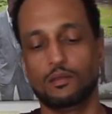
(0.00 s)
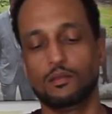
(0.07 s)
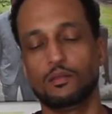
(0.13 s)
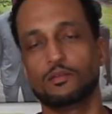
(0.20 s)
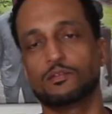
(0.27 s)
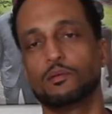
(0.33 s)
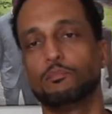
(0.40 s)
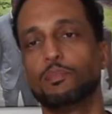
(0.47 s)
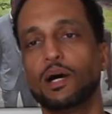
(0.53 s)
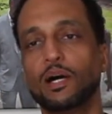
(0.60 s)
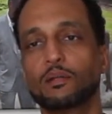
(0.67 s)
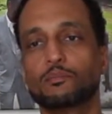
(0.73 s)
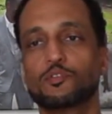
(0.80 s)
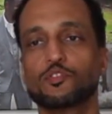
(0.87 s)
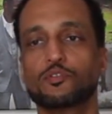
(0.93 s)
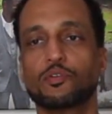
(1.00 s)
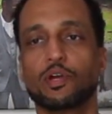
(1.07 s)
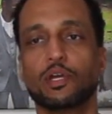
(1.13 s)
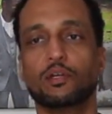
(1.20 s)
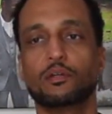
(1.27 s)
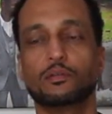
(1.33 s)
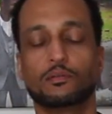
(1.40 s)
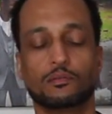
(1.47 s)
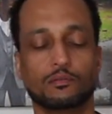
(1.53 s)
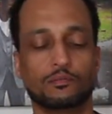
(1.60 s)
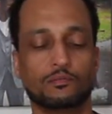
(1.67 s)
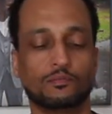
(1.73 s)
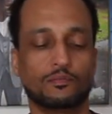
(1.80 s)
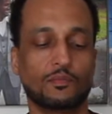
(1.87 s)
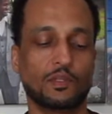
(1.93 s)
it's a bottom tray,
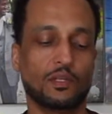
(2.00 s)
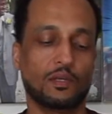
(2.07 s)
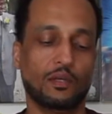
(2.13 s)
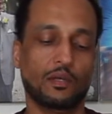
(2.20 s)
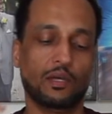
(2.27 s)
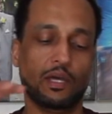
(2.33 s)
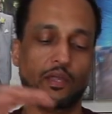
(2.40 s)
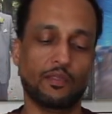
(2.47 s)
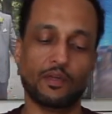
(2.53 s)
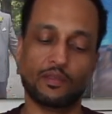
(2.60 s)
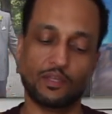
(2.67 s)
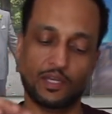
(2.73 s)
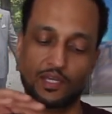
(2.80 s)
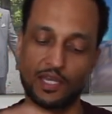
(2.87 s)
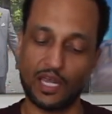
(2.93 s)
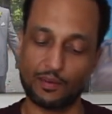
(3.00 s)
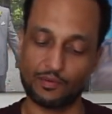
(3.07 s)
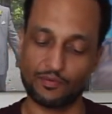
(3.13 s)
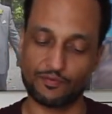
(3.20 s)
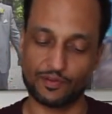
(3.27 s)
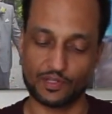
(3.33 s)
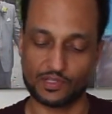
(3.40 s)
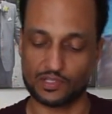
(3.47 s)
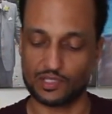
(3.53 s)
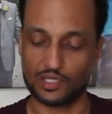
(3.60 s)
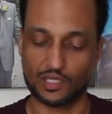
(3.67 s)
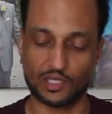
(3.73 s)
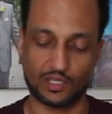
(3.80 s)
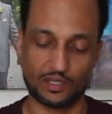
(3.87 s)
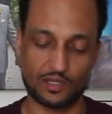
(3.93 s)
and then the camera fits
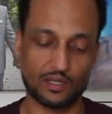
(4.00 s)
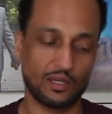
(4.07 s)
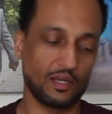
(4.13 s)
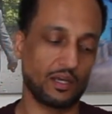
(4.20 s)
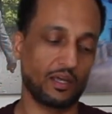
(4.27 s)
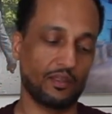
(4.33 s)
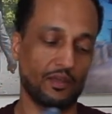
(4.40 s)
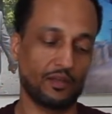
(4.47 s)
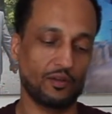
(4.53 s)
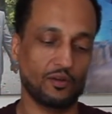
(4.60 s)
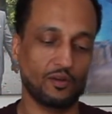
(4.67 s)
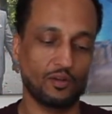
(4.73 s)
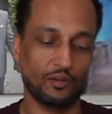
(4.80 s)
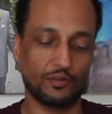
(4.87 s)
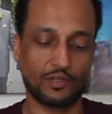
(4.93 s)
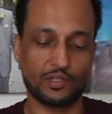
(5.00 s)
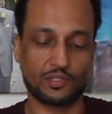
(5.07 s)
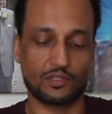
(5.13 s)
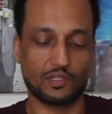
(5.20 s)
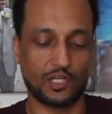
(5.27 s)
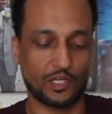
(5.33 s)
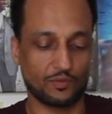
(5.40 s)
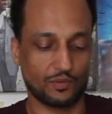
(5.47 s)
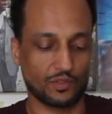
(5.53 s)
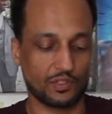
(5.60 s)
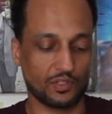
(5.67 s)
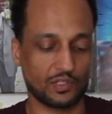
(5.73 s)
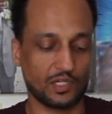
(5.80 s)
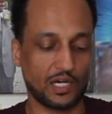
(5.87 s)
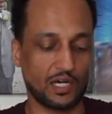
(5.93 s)
in, and then all these things were
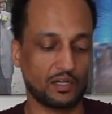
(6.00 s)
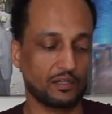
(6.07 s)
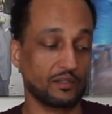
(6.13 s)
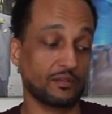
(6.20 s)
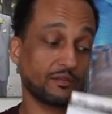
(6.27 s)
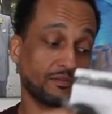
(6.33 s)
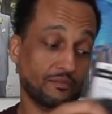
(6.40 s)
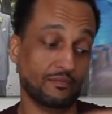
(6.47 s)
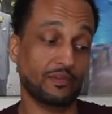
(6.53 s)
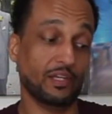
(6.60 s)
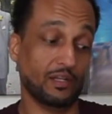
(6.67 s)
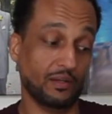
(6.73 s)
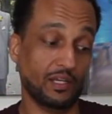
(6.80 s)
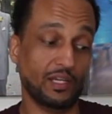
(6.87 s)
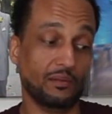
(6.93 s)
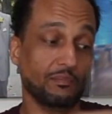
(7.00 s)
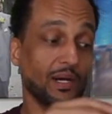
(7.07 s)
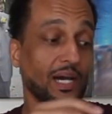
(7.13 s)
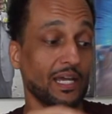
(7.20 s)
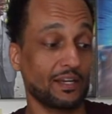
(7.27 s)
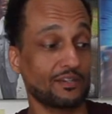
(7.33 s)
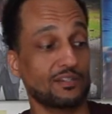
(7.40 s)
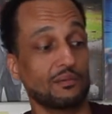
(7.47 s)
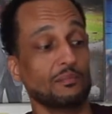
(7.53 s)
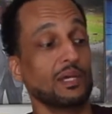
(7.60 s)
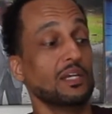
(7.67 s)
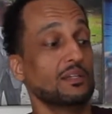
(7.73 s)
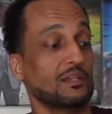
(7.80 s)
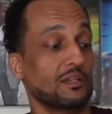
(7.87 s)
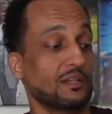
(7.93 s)
just kind of, in my
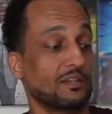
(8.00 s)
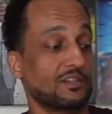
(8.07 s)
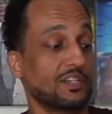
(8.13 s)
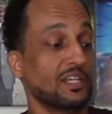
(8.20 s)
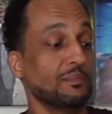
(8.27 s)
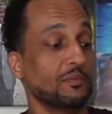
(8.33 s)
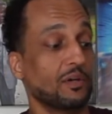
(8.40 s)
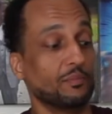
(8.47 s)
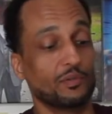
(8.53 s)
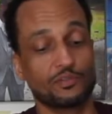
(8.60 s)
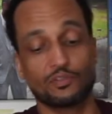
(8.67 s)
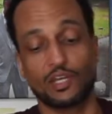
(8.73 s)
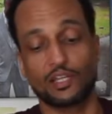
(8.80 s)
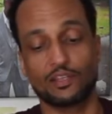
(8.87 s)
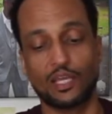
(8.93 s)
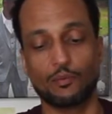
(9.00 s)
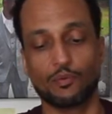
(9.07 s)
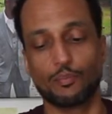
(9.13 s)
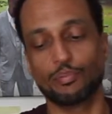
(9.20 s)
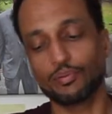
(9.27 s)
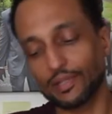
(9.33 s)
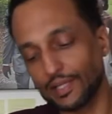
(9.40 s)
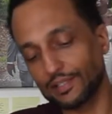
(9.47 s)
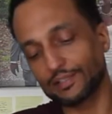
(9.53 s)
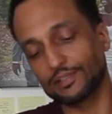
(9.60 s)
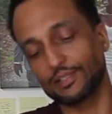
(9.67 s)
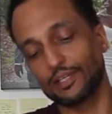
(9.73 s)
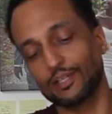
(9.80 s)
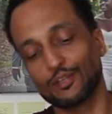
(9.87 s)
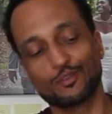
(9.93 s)
estimation, it seemed almost like they were placed
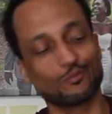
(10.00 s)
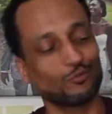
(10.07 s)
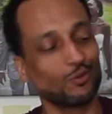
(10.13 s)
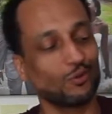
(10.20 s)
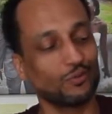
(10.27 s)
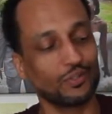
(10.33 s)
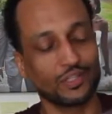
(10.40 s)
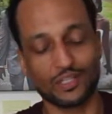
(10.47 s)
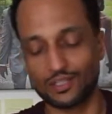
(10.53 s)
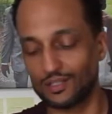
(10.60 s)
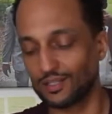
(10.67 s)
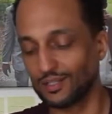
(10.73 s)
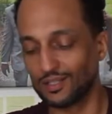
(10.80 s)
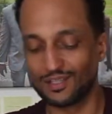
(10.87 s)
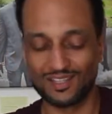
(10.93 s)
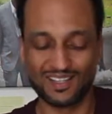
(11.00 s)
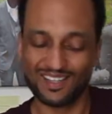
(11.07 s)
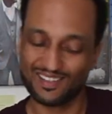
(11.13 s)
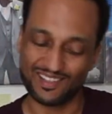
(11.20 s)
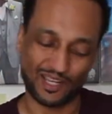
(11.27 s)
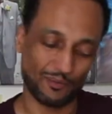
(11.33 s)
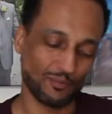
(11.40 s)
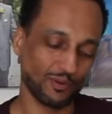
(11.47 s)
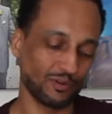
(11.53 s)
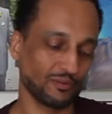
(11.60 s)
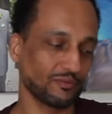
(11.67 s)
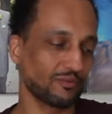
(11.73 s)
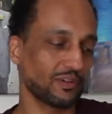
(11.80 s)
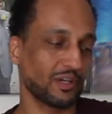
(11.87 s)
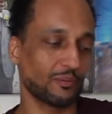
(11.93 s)
in, thrown in. They weren't
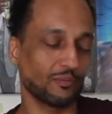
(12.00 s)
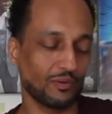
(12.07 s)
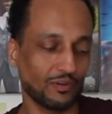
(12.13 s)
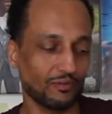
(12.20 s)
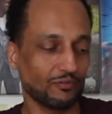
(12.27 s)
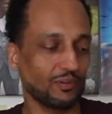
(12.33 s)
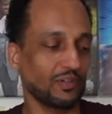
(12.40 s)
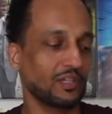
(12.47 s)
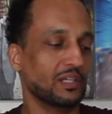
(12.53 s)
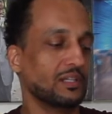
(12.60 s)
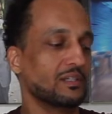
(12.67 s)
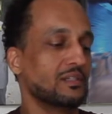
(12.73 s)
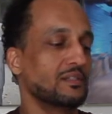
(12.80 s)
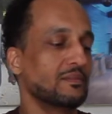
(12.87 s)
really